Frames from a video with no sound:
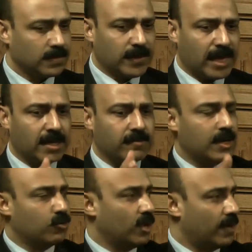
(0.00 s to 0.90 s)
then he
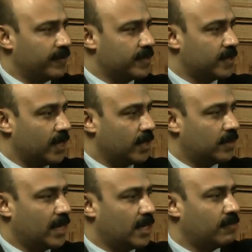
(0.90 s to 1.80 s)
went to Hafiz Saeed,
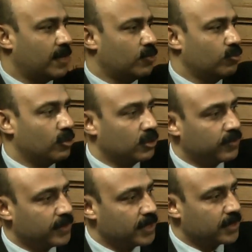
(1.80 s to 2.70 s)
then he went to North
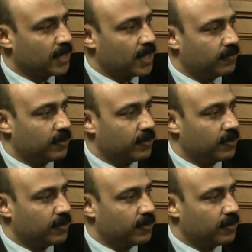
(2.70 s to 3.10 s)
Waziristan.